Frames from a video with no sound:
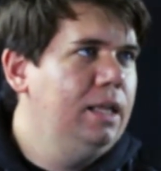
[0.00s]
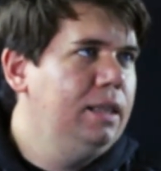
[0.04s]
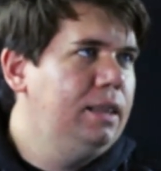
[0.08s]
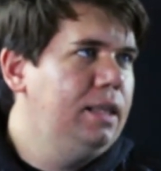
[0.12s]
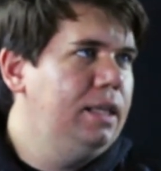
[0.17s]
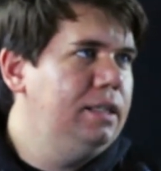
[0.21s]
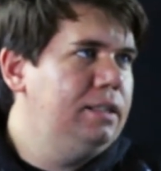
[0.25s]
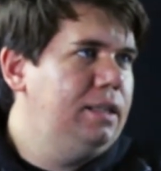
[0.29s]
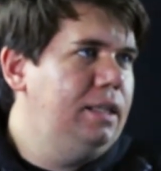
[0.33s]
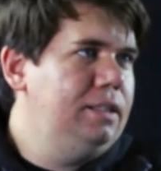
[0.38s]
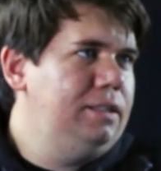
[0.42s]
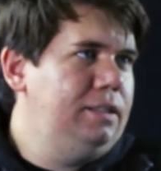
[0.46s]

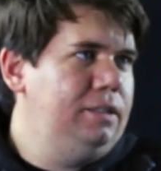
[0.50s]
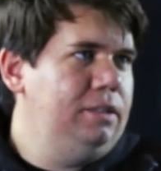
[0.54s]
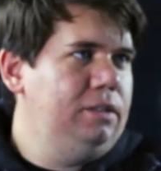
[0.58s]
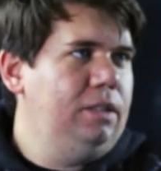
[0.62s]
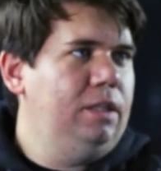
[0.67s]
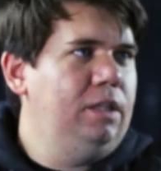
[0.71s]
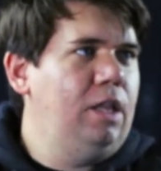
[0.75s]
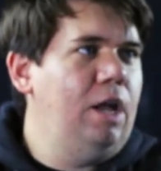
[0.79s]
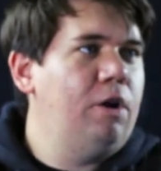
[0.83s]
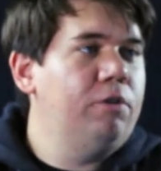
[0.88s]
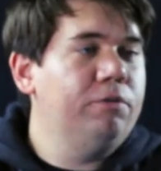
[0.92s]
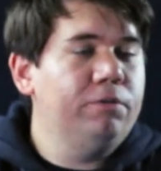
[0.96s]
This
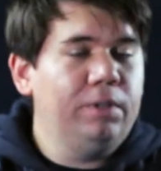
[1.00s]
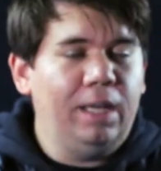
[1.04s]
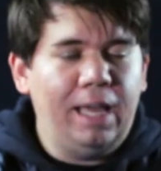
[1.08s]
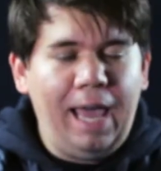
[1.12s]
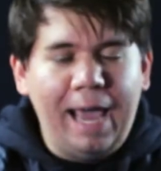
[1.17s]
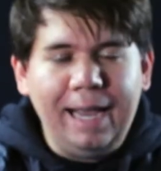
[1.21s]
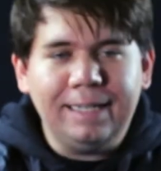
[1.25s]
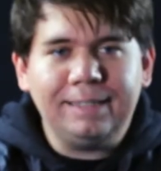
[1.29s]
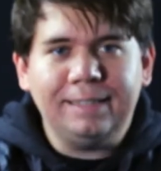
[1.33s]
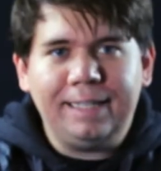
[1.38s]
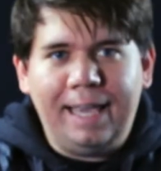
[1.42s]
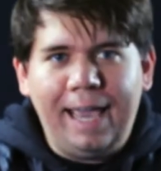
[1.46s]
is, now,
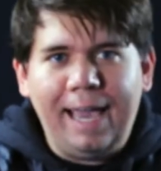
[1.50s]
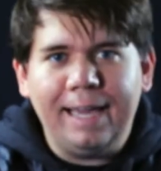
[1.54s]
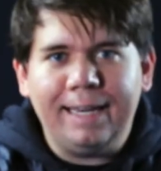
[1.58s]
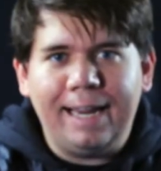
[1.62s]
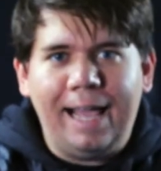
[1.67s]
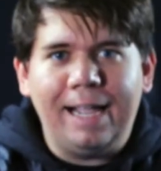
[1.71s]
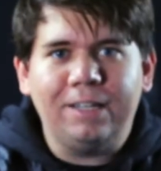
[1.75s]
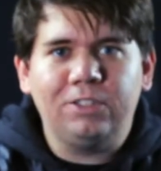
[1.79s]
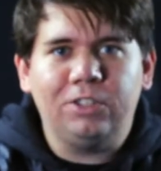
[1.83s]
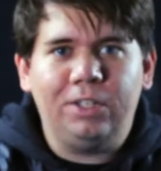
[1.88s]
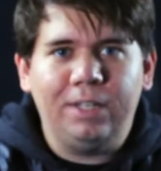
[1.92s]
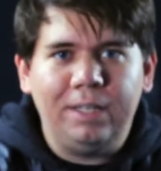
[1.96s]
x can't
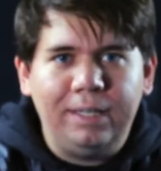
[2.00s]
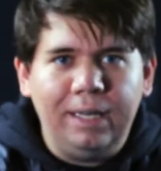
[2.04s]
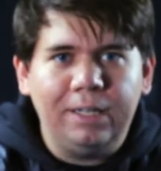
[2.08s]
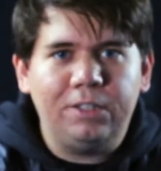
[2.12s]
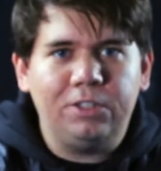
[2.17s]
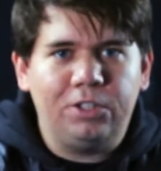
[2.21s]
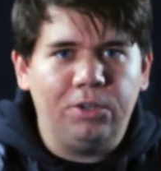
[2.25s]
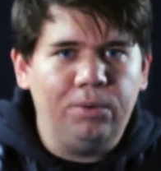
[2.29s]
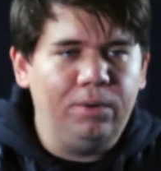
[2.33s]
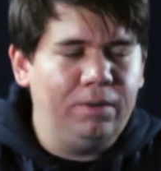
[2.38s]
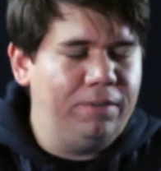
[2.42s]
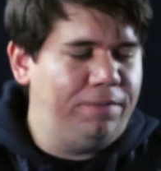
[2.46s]
actually
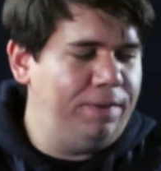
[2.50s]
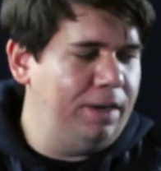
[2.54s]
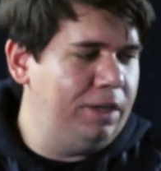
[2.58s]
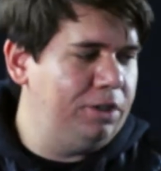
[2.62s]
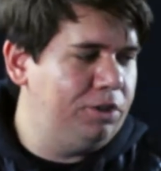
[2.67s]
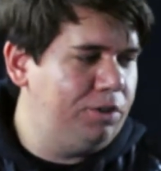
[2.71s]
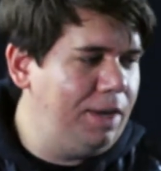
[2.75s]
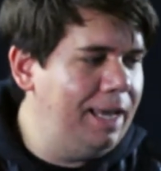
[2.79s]
get to an infinity.